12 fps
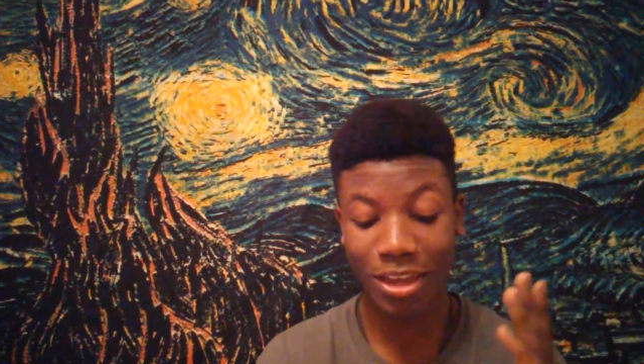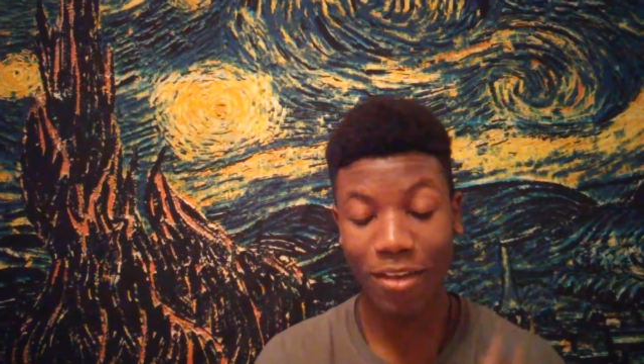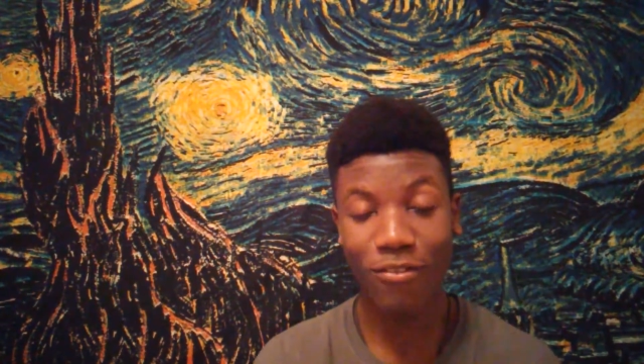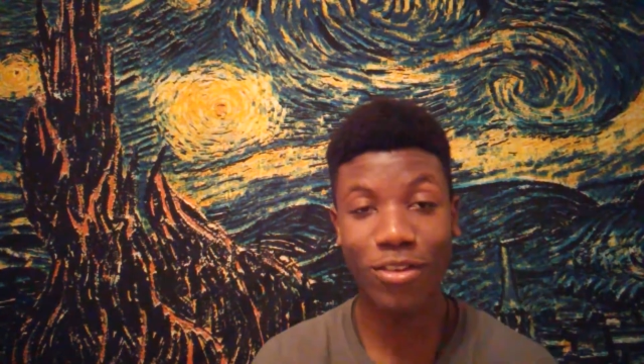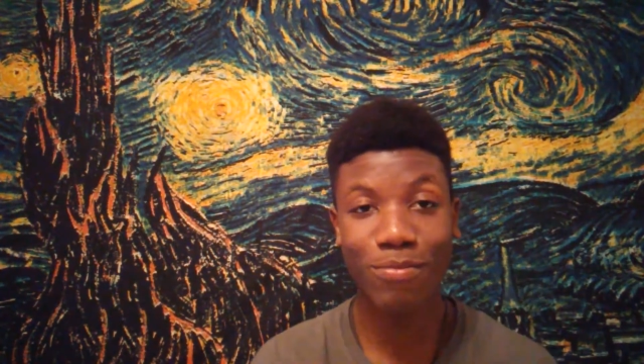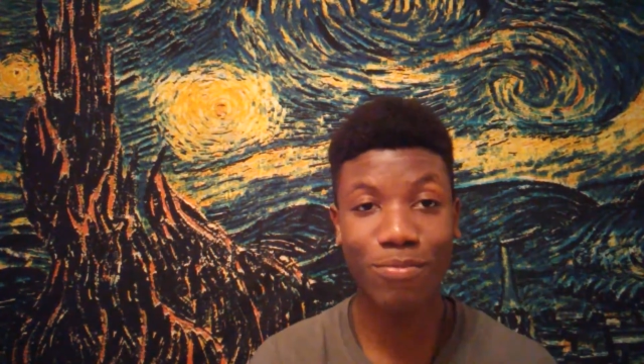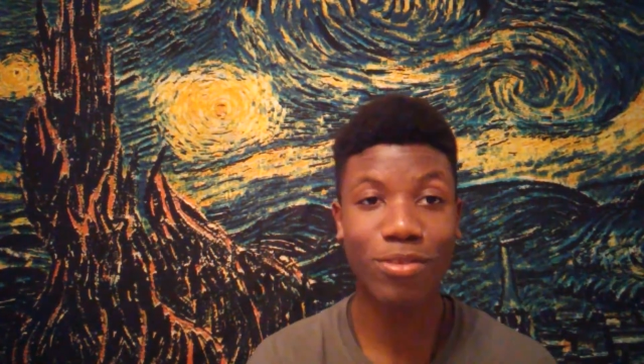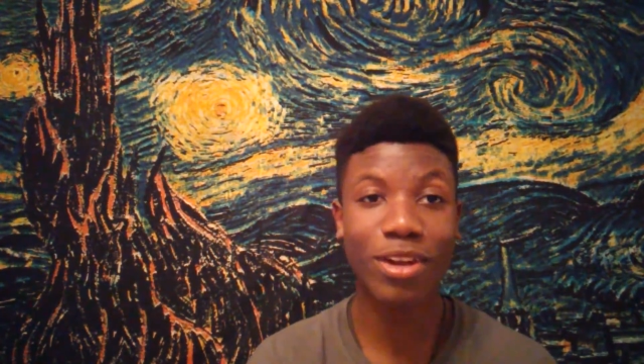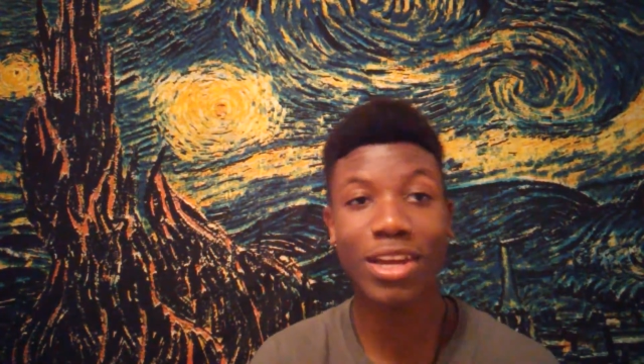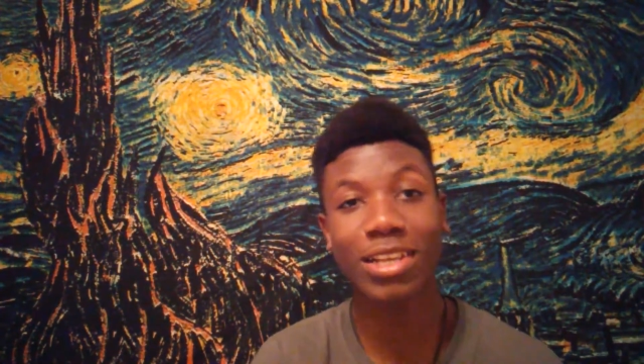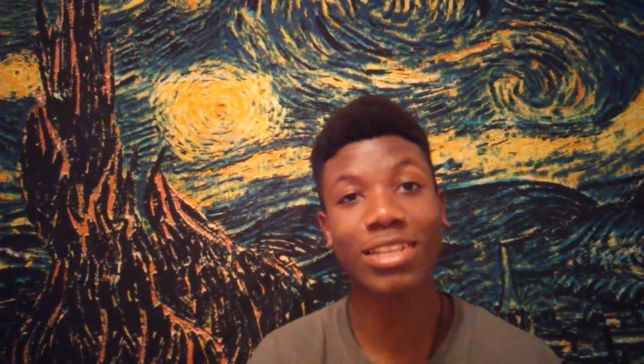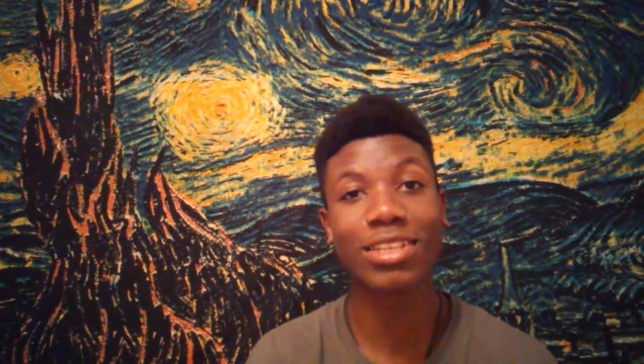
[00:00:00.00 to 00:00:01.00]
every
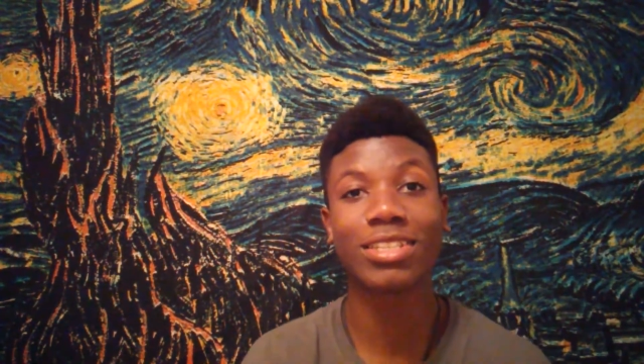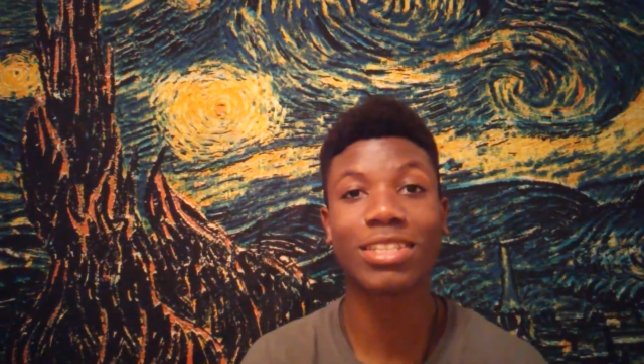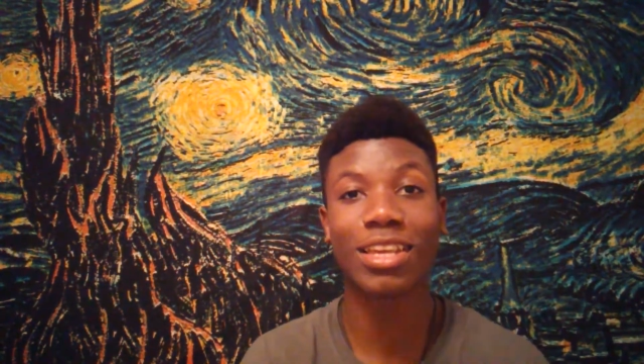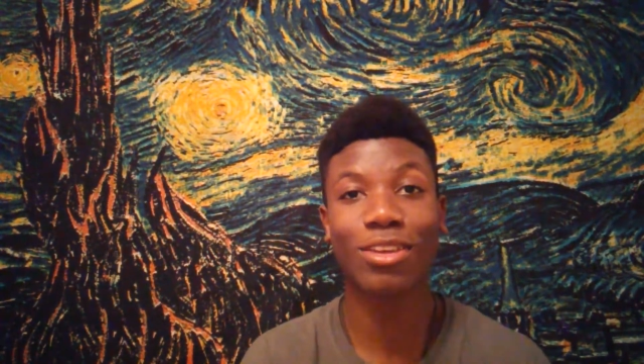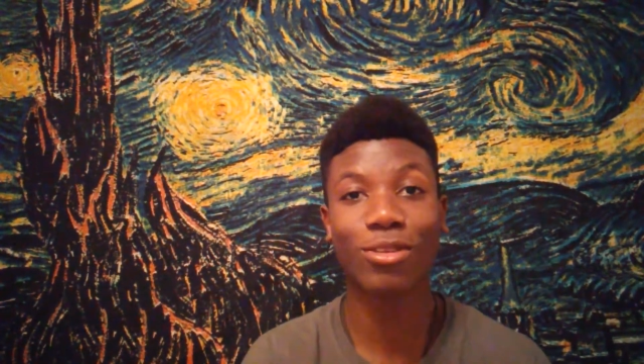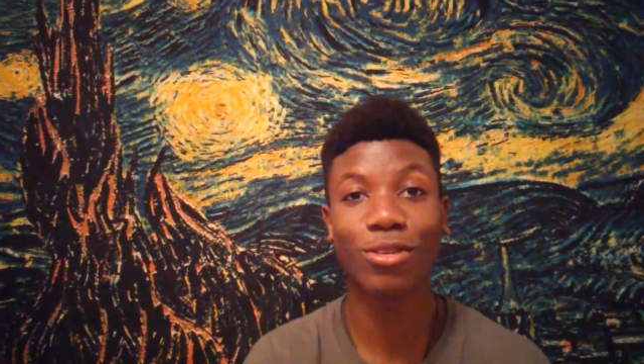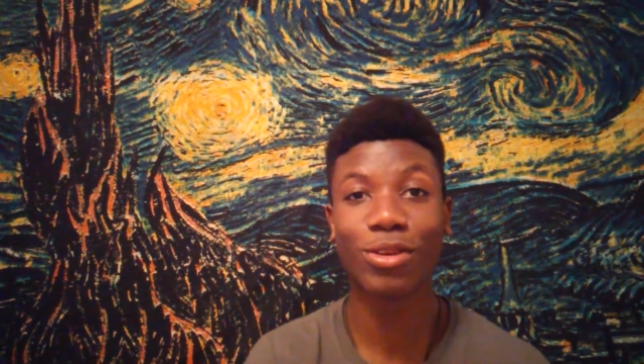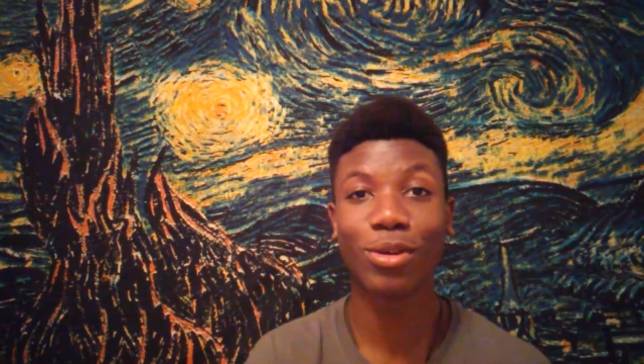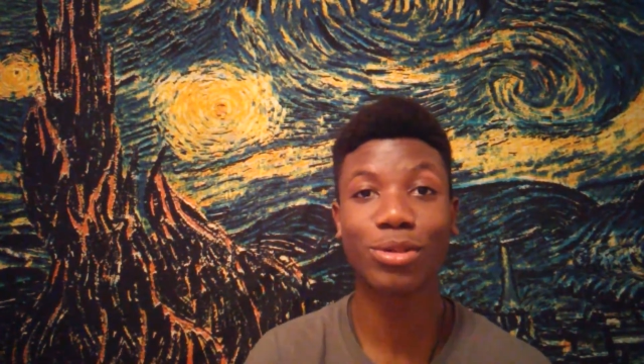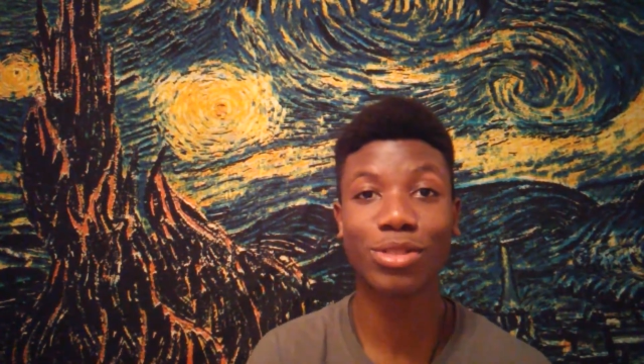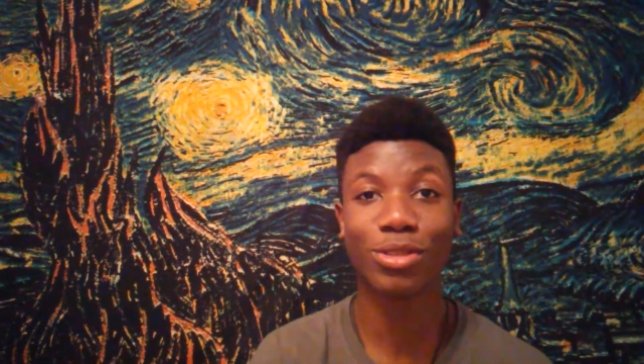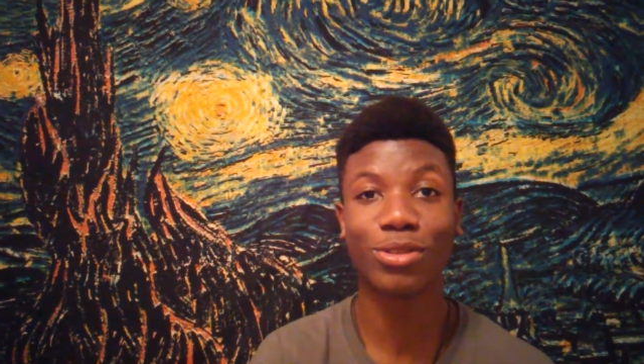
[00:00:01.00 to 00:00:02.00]
practice that you
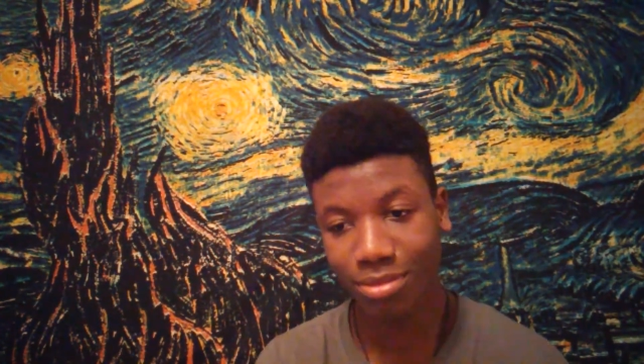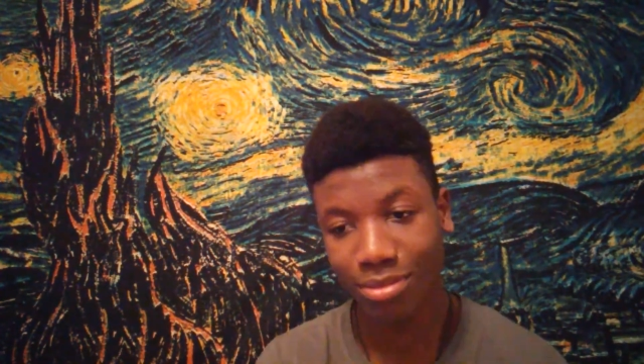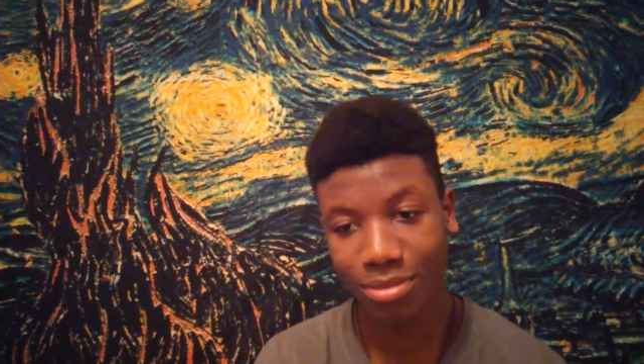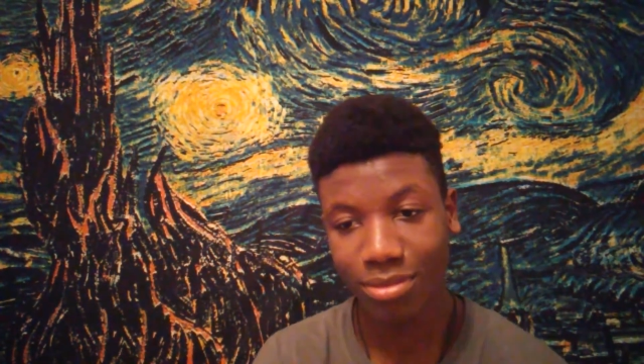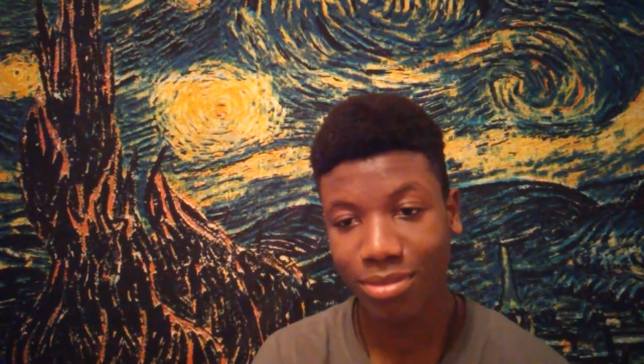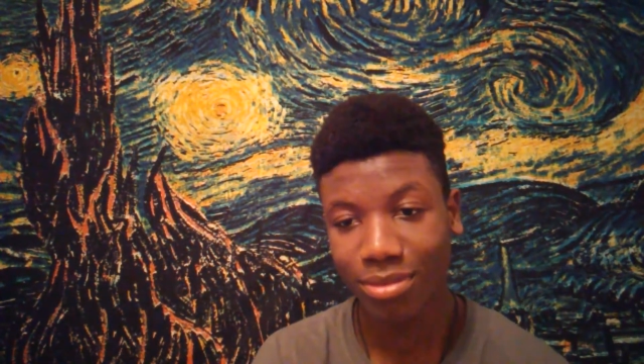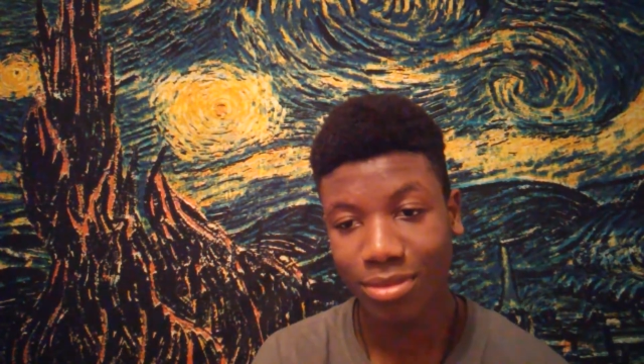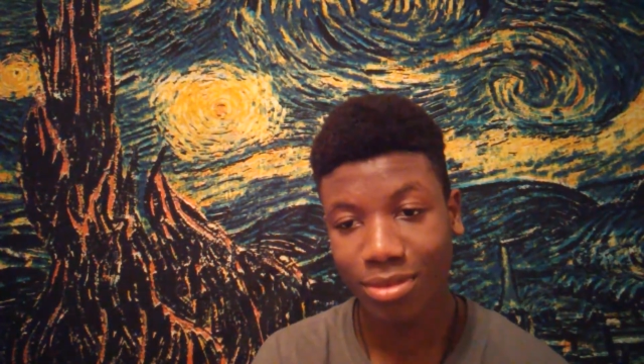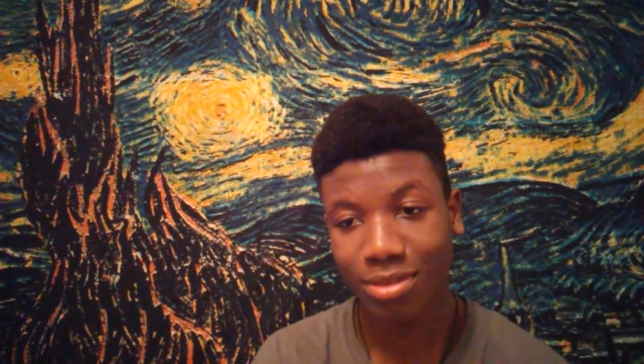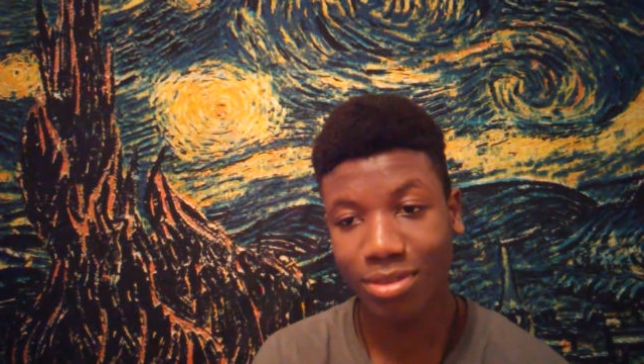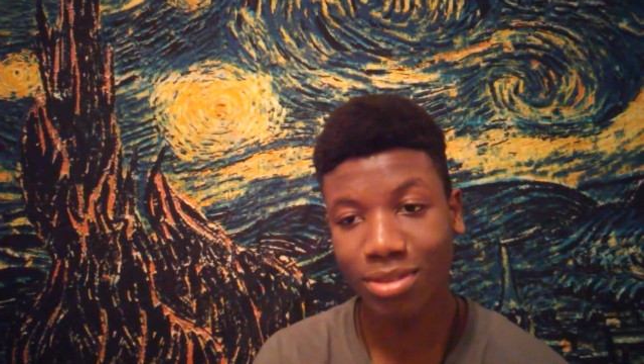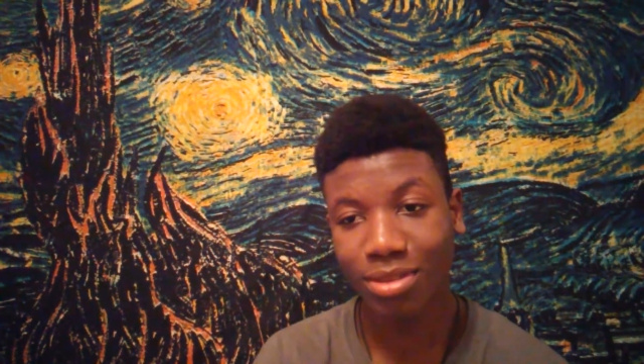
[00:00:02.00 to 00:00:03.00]
go to.
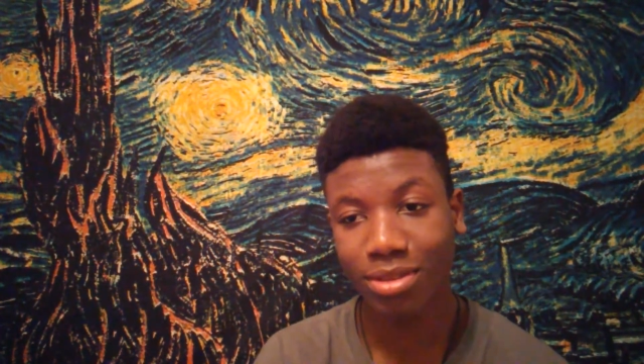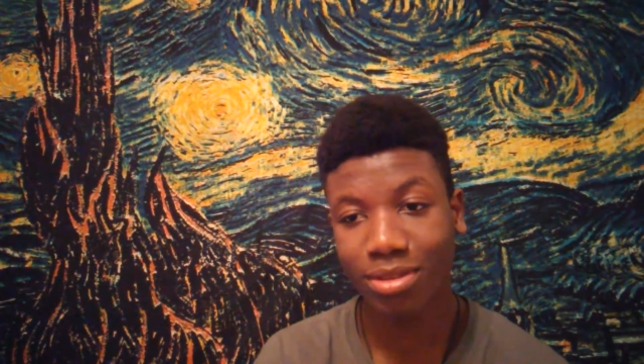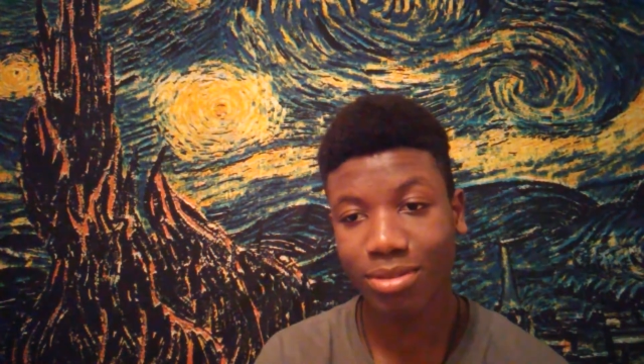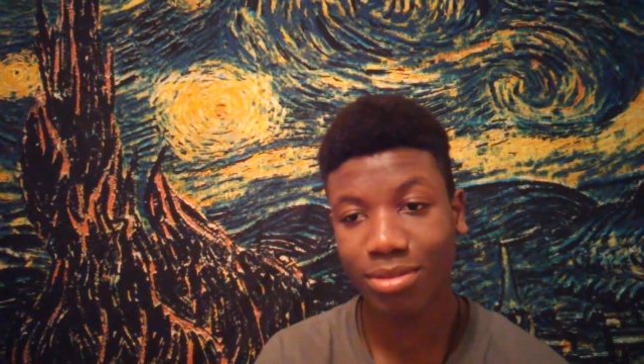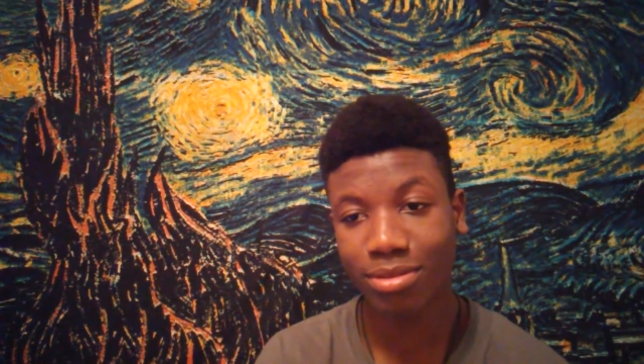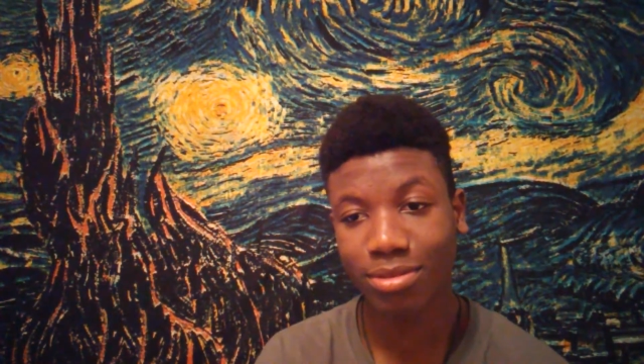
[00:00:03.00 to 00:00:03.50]
Yeah.